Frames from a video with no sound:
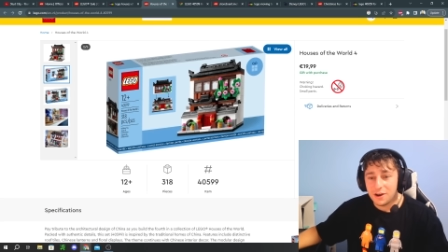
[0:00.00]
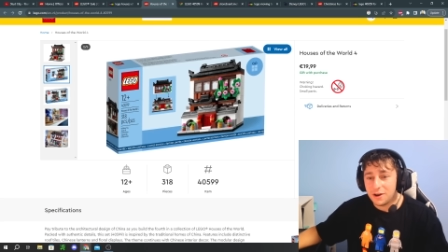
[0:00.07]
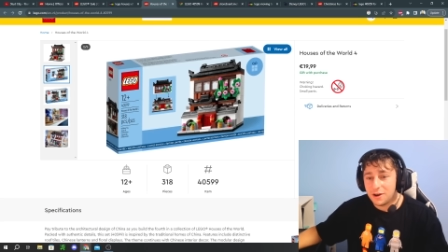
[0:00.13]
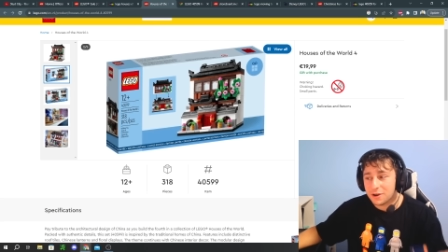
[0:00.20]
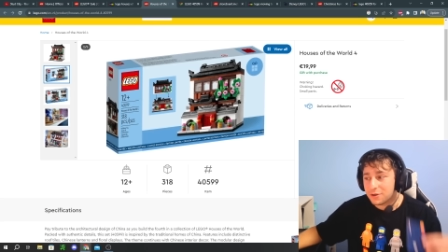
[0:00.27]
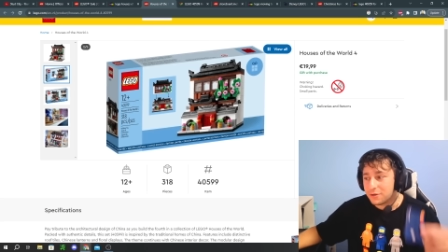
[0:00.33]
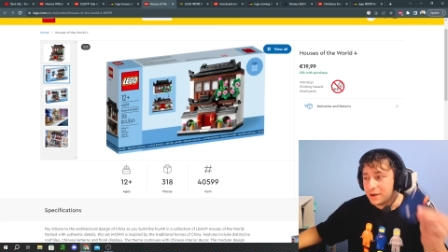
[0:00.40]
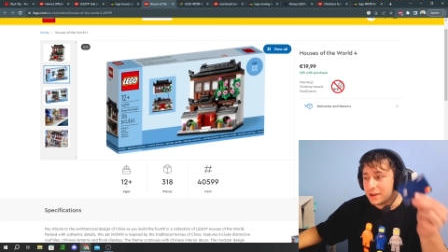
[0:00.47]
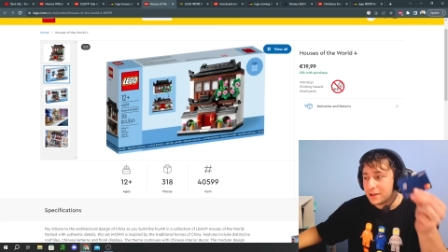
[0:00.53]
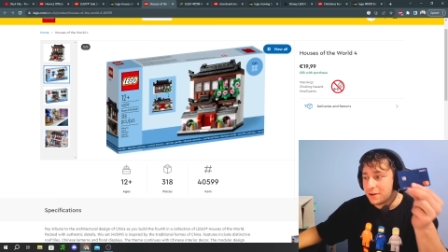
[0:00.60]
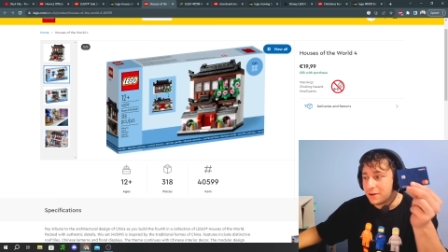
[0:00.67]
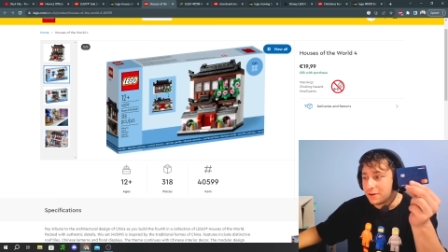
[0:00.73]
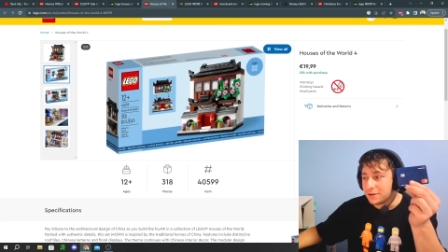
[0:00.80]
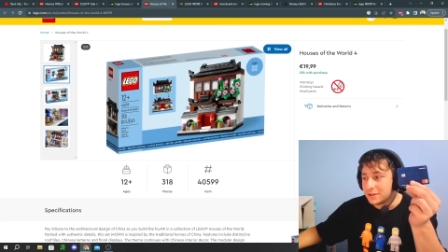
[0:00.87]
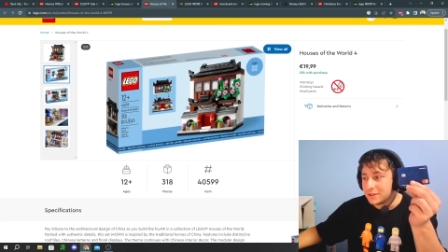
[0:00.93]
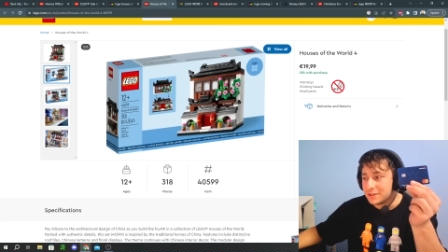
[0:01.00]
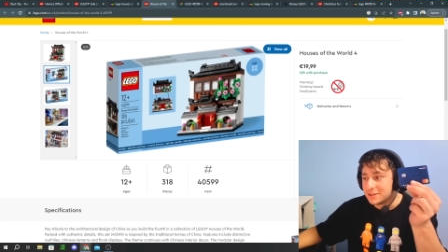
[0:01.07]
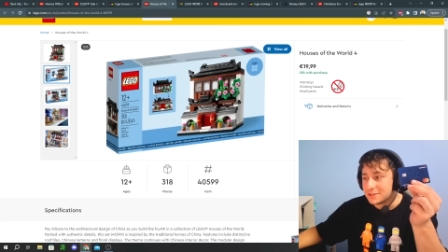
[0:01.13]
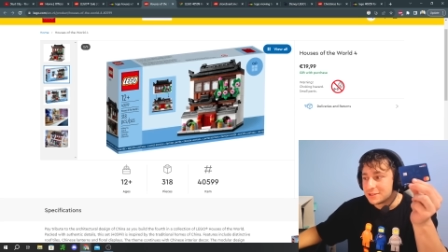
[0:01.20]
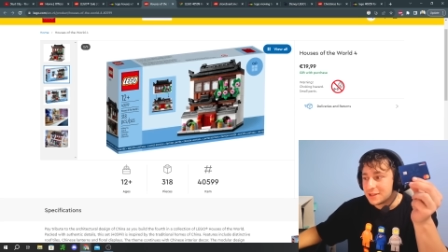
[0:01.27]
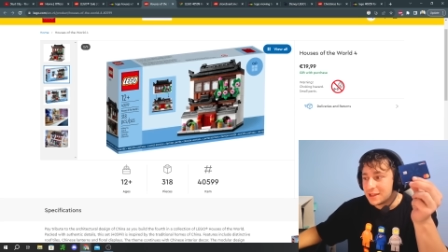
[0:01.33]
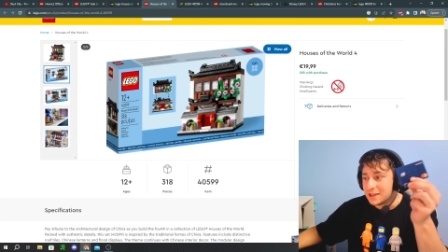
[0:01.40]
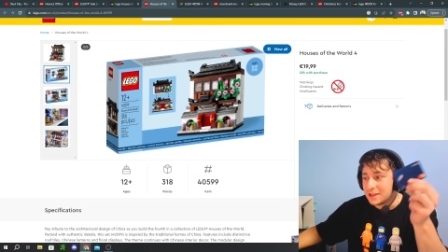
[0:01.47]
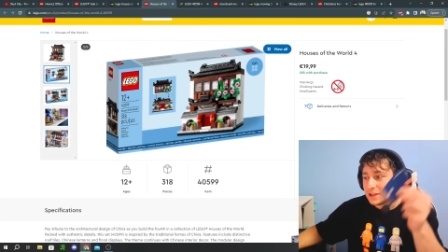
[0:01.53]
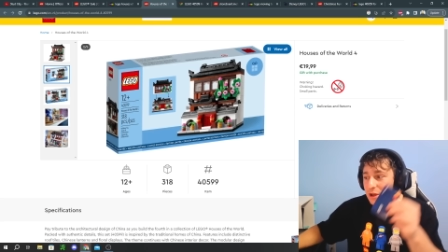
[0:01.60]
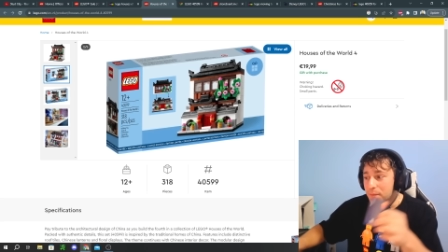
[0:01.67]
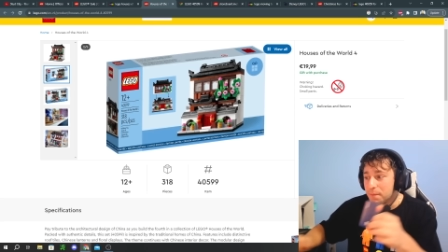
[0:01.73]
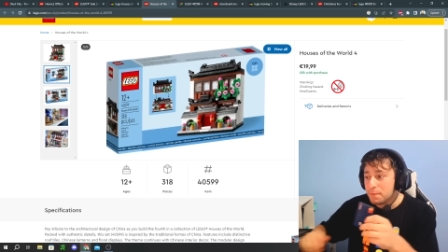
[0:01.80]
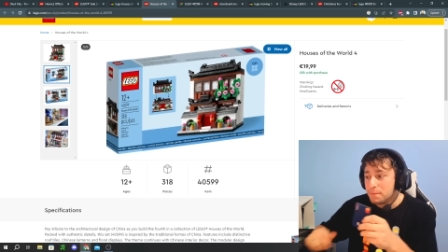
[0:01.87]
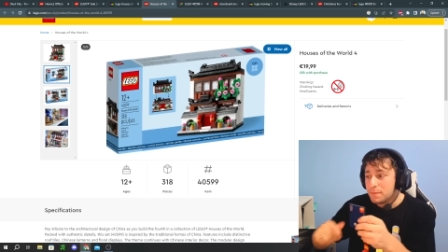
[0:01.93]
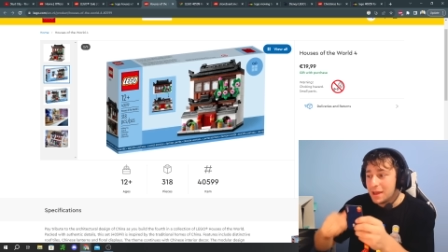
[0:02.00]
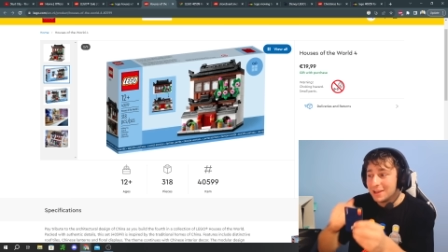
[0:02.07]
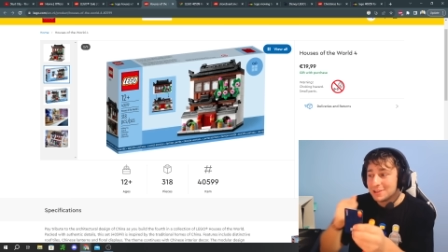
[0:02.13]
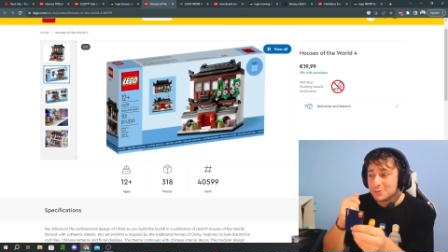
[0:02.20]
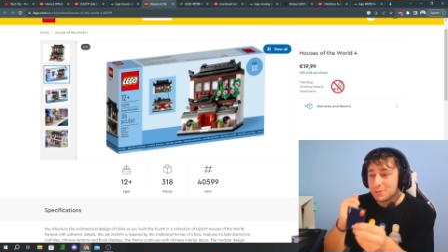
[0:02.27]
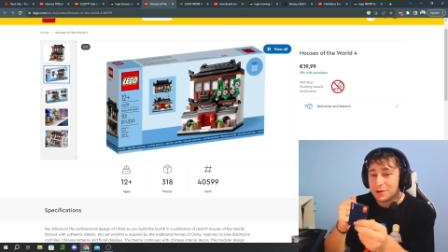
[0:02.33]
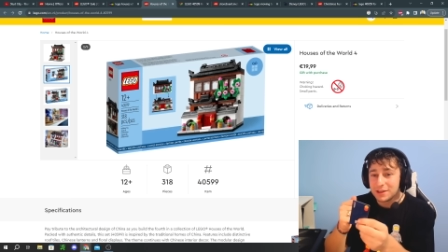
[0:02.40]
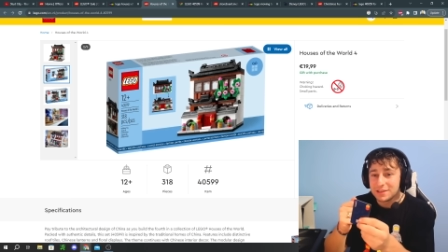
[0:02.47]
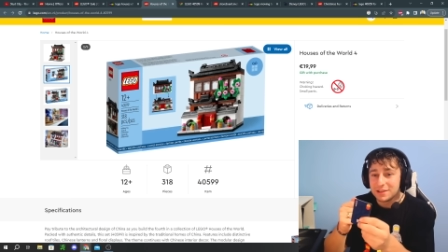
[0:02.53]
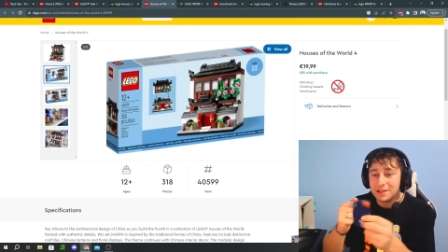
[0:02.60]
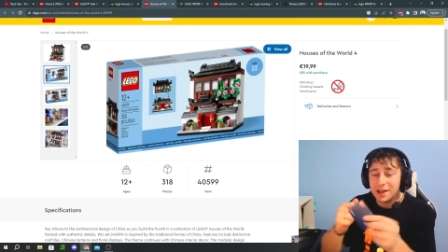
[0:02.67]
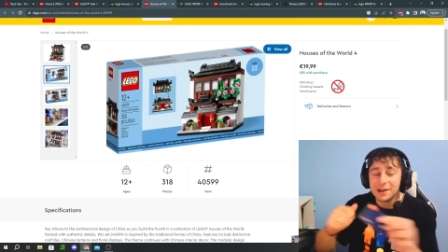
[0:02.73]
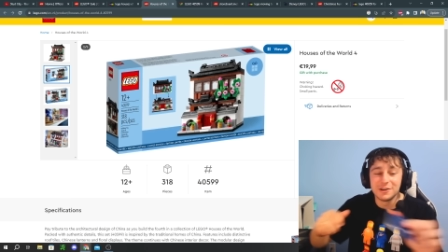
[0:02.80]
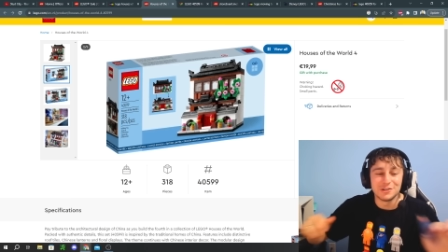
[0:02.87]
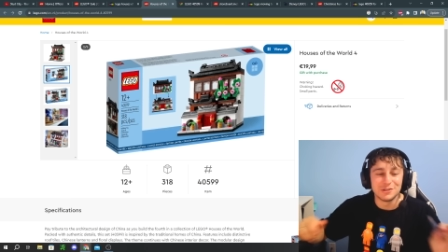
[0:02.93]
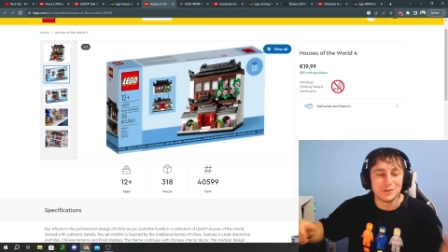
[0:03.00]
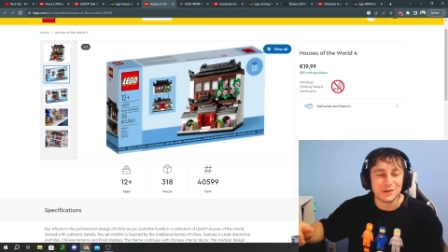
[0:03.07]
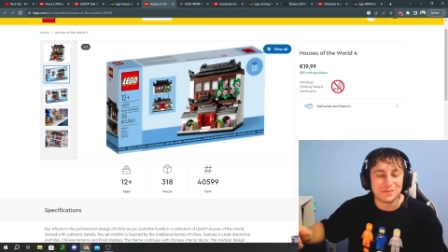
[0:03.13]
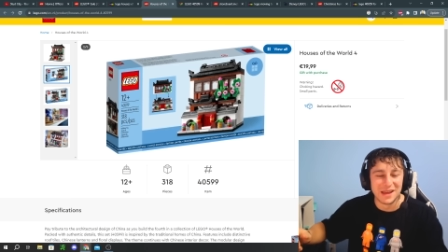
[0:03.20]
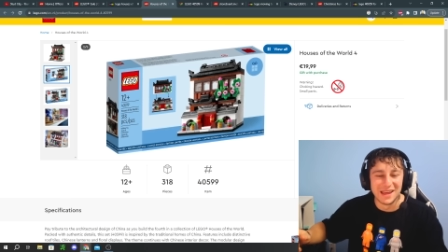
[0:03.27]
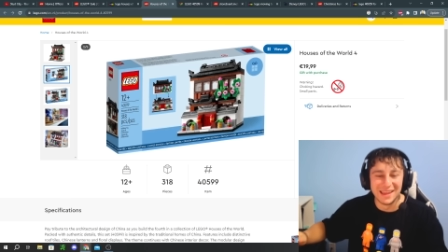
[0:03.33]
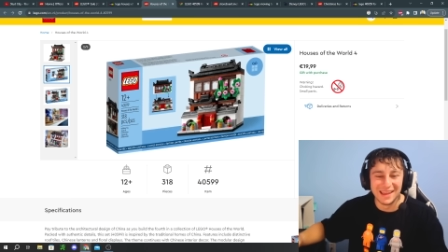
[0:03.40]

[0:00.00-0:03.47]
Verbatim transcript: our credit card is may as well get the lighter to it.